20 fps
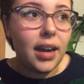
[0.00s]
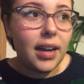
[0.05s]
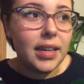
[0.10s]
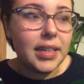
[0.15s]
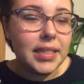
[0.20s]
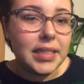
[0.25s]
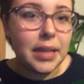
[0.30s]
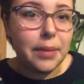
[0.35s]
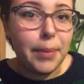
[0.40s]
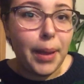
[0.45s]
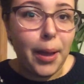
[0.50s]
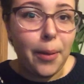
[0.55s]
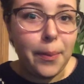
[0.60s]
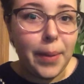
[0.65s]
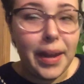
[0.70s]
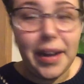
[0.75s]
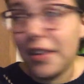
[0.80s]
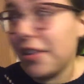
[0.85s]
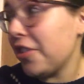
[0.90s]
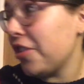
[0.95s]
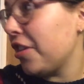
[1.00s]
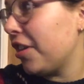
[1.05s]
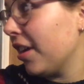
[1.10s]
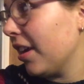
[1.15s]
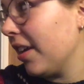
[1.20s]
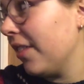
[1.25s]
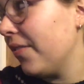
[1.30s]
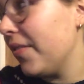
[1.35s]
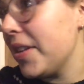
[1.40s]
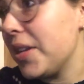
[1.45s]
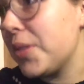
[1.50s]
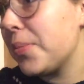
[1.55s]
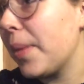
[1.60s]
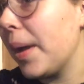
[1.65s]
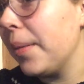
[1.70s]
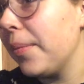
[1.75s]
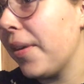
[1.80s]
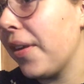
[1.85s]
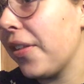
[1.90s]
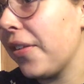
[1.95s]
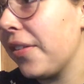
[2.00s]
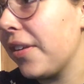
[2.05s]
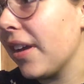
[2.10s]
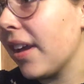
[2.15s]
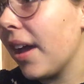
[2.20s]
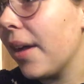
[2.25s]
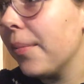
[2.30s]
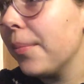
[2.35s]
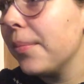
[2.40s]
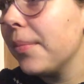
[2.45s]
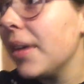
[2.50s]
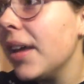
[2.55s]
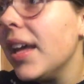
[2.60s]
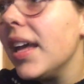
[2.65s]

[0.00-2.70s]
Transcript: I somehow managed to convince my brother to come